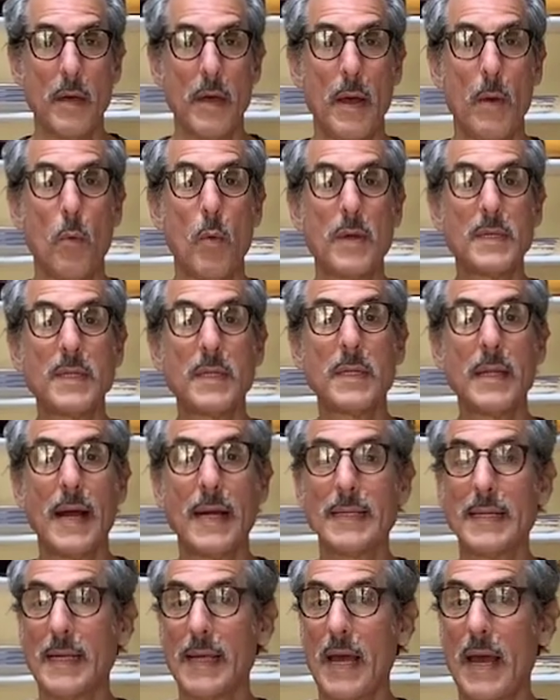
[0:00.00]
Once the
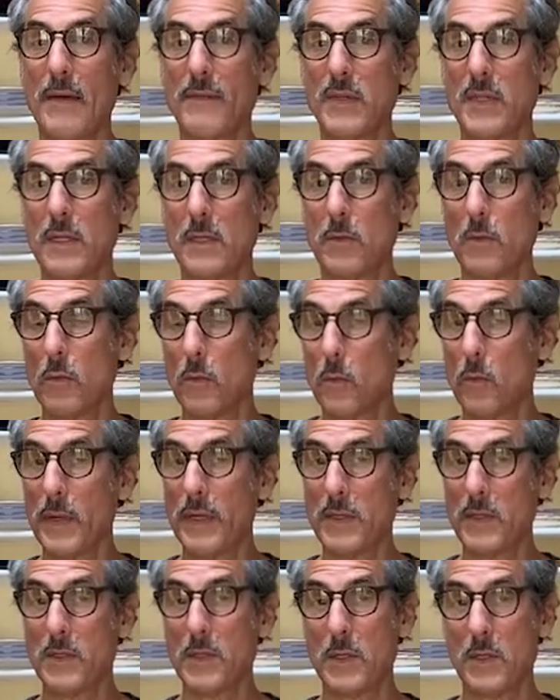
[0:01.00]
lactic acid
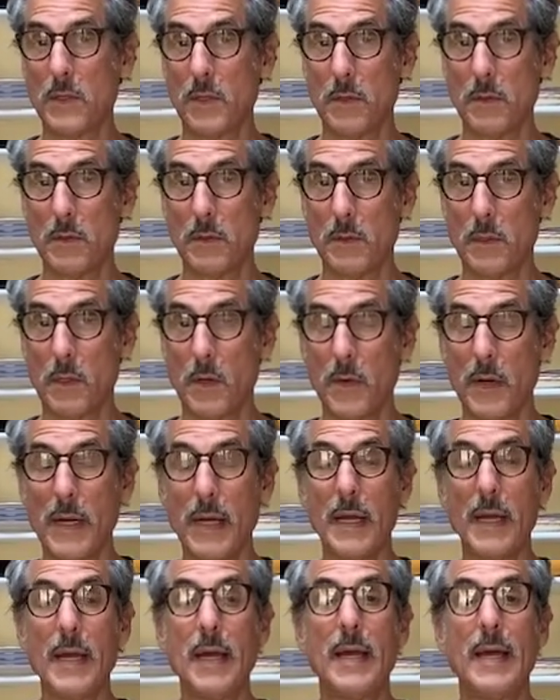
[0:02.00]
reaches a certain
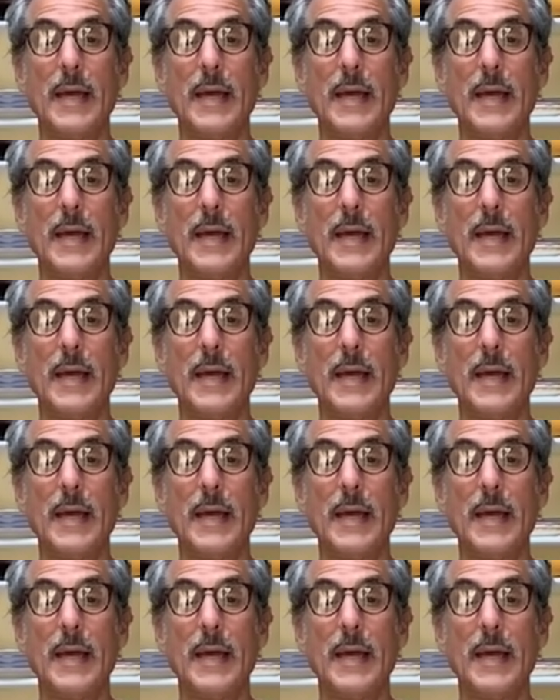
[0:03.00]
degree,